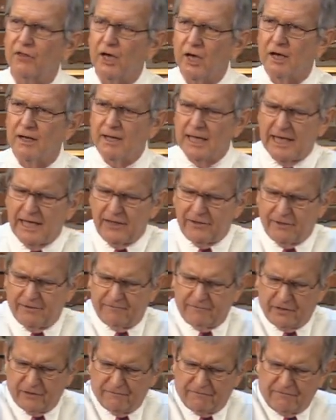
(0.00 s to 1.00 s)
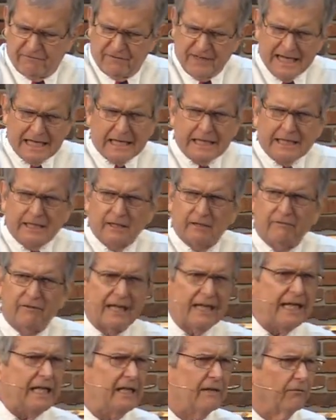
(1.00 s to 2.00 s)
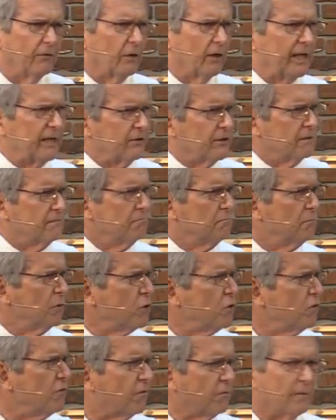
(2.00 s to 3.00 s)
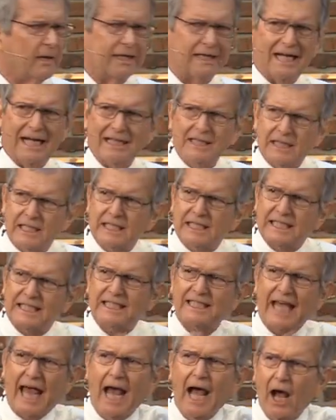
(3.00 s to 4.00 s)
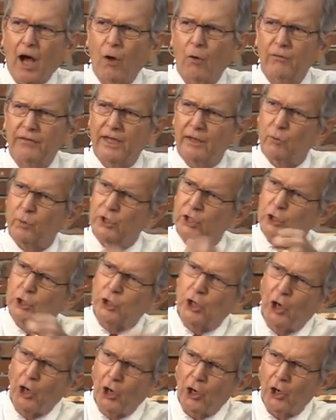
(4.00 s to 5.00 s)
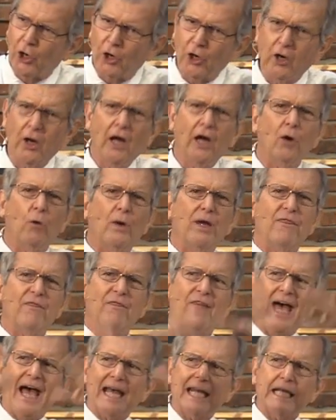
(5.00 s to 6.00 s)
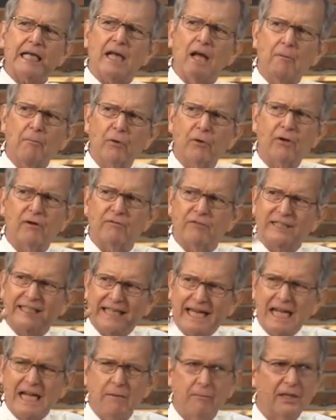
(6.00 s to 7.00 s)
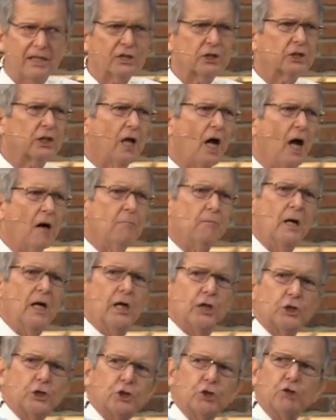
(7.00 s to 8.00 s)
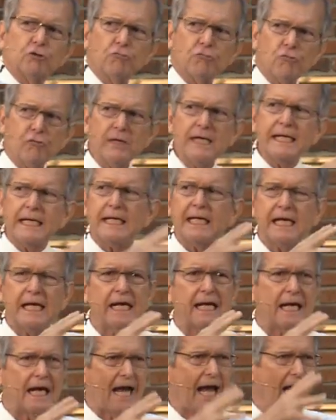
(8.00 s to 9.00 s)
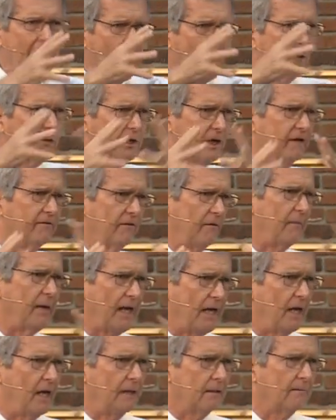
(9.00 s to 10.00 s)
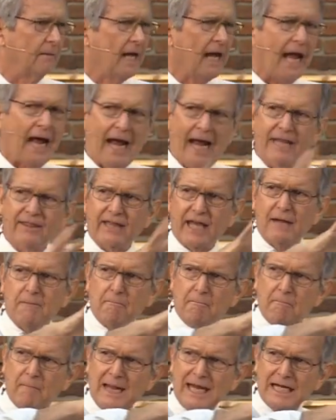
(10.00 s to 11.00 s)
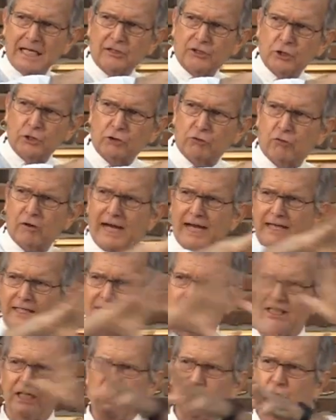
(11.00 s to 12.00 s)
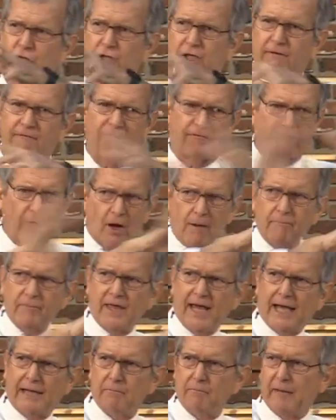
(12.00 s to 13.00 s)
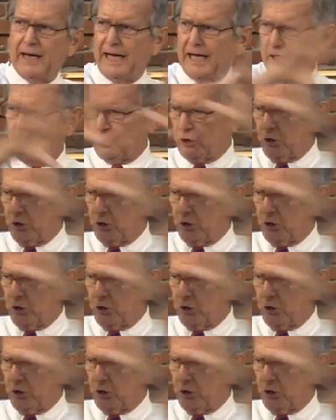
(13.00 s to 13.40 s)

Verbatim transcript: the, the, the feeling of evil and the movement and the sound that would occur when that number of demons come shrieking out of a man? And they make the transition from that man